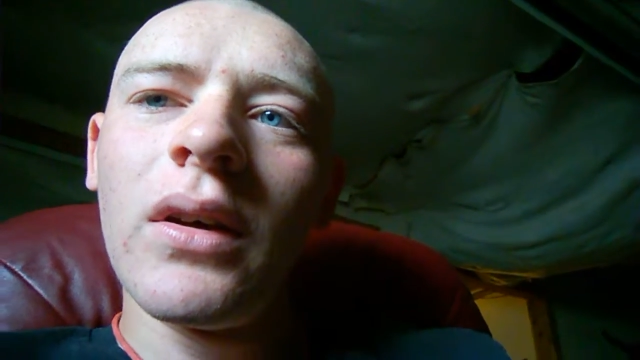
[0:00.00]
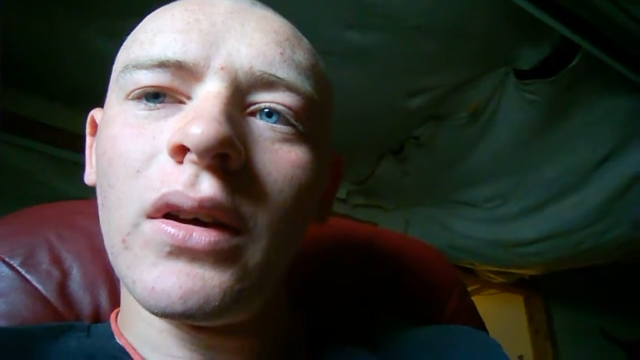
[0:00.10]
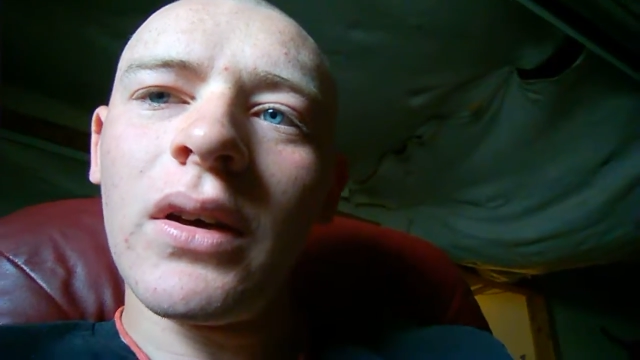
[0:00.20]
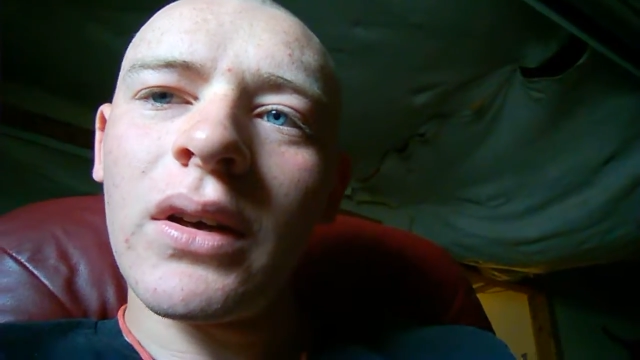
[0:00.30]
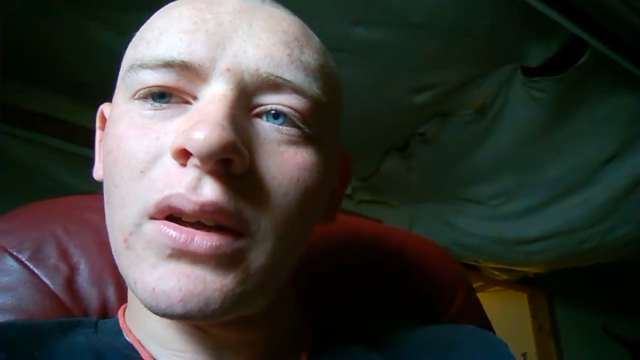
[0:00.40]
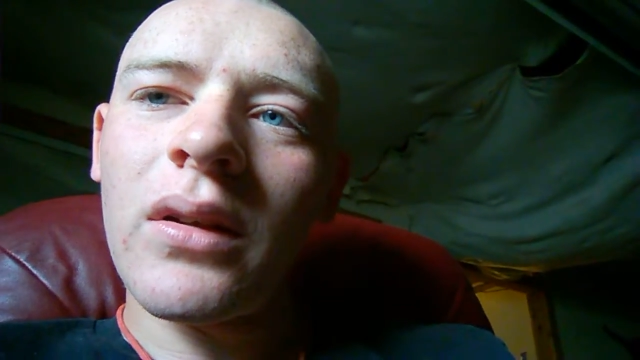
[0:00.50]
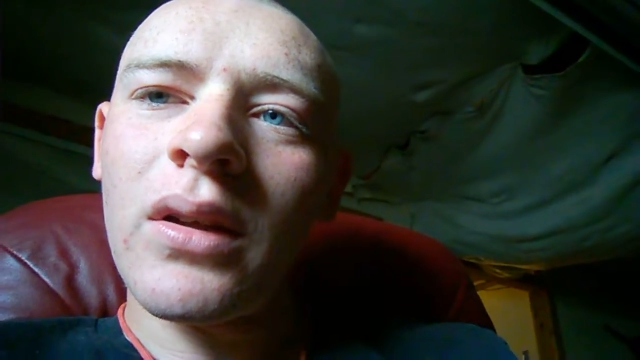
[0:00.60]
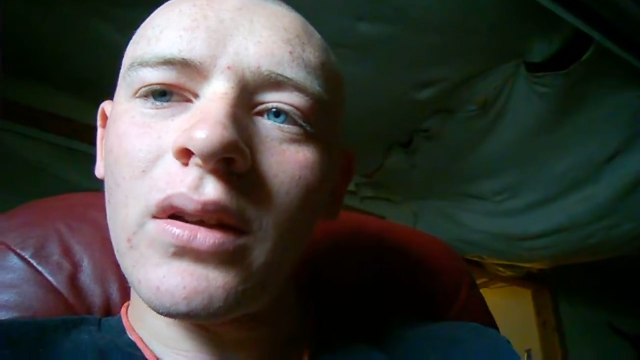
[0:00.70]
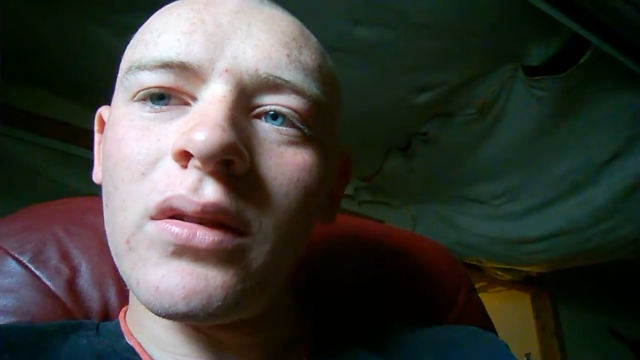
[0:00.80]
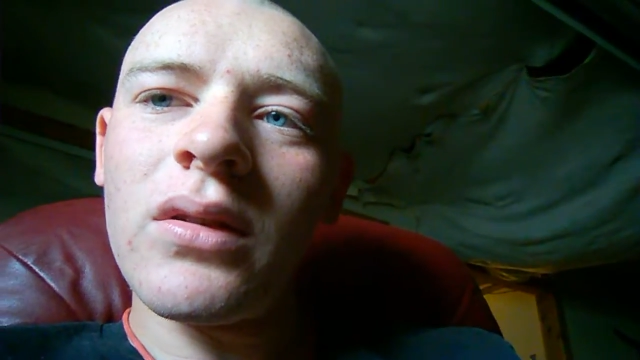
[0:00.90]

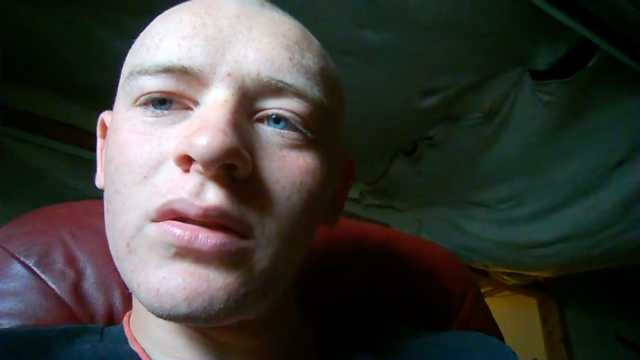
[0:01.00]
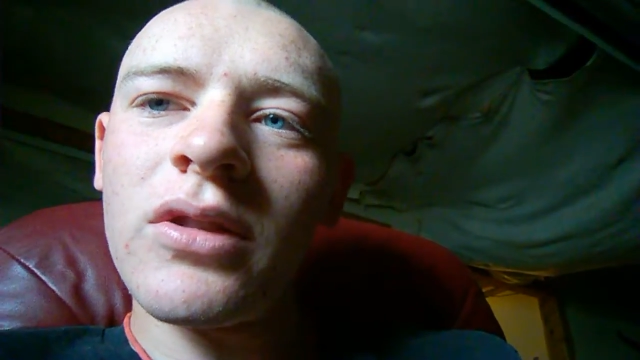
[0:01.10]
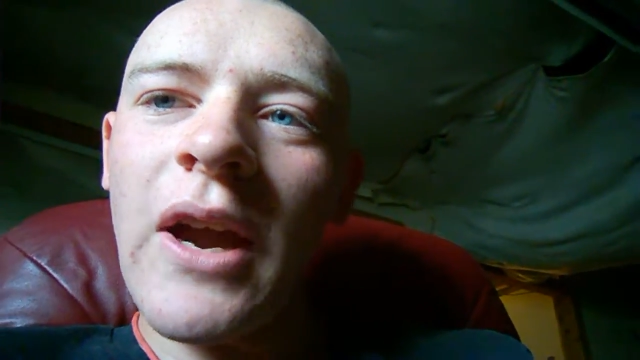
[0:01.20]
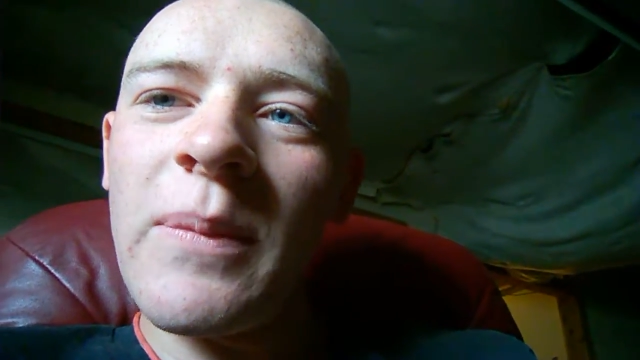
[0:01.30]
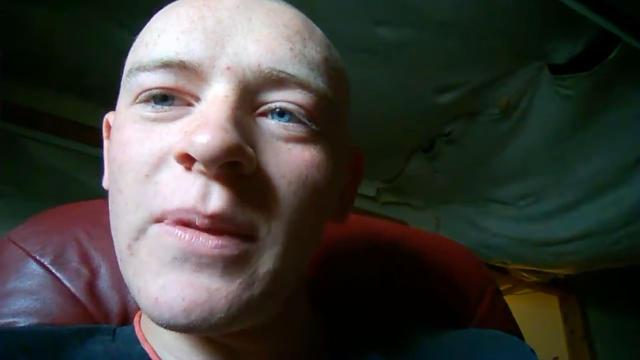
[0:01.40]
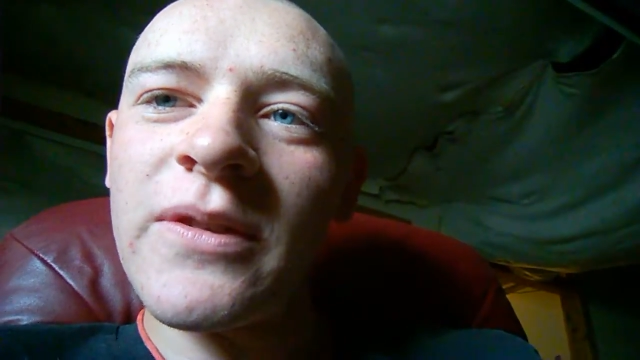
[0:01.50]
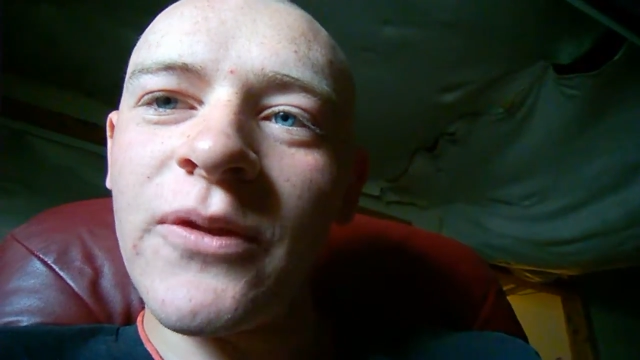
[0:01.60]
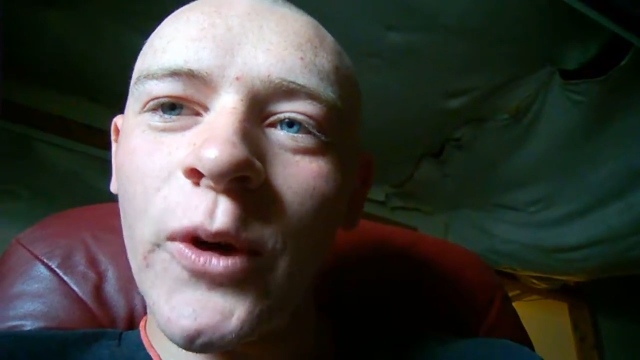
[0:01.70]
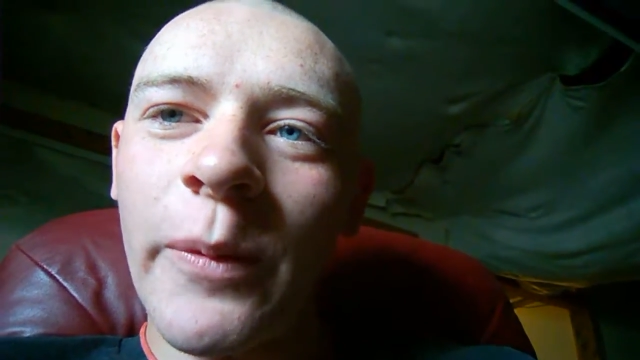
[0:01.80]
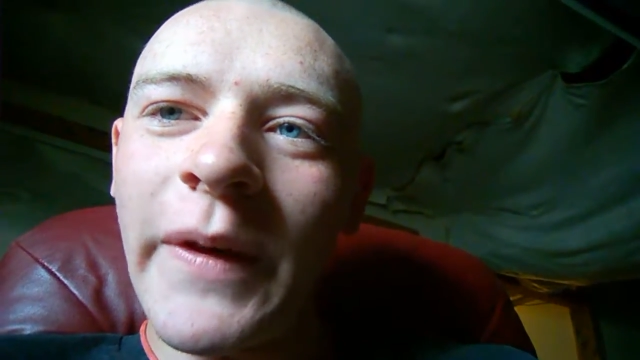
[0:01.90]
could you describe this
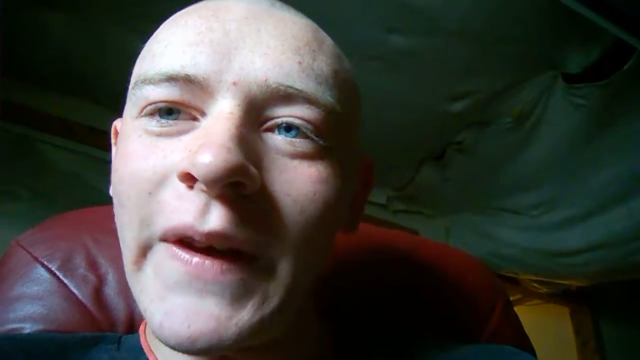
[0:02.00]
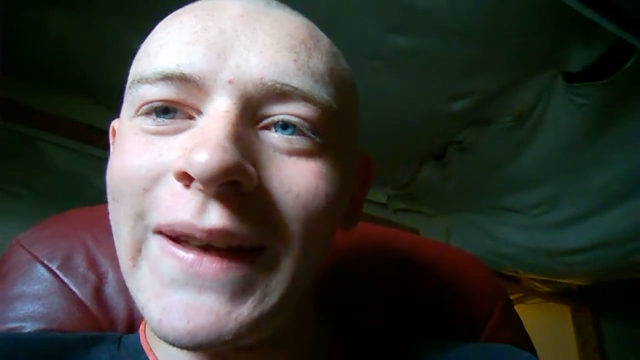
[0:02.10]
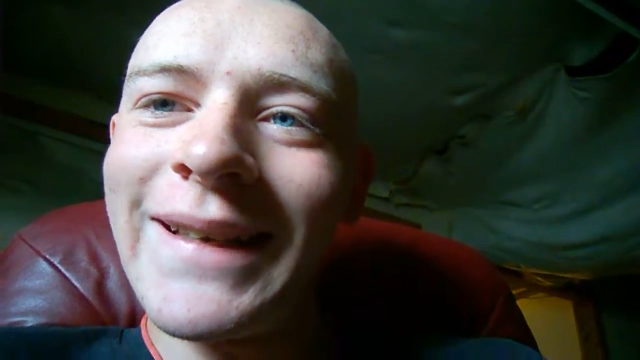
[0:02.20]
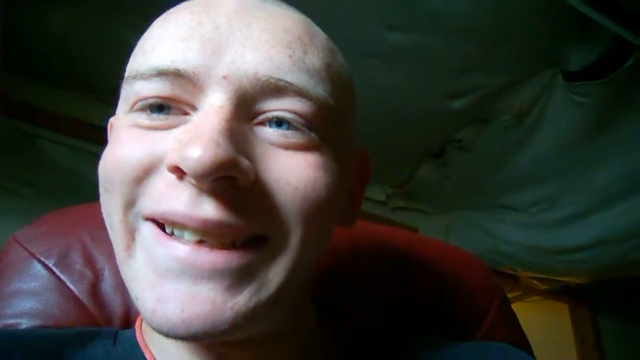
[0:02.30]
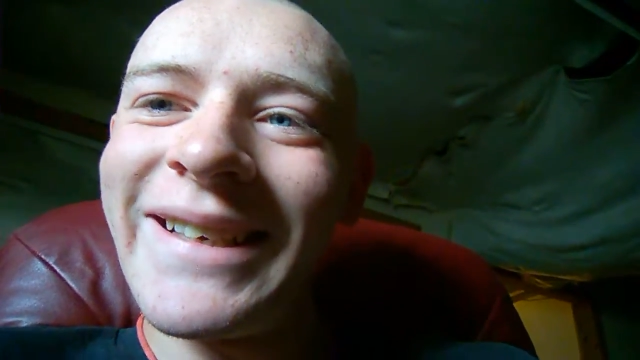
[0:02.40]
for me?